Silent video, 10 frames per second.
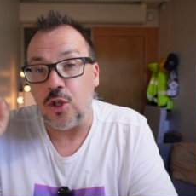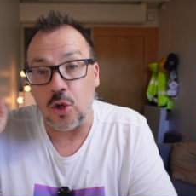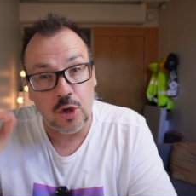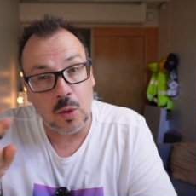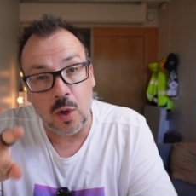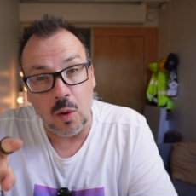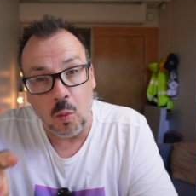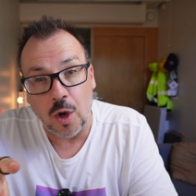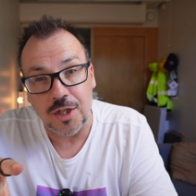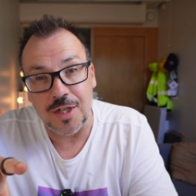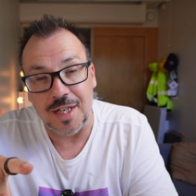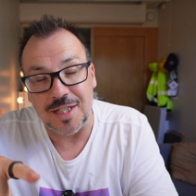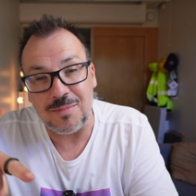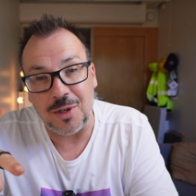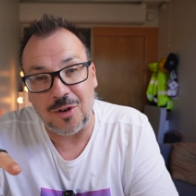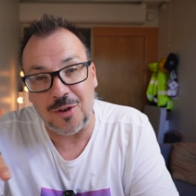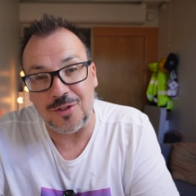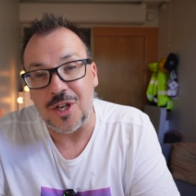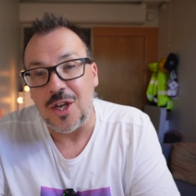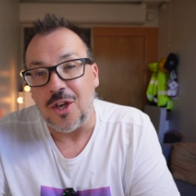you're going to want to watch this because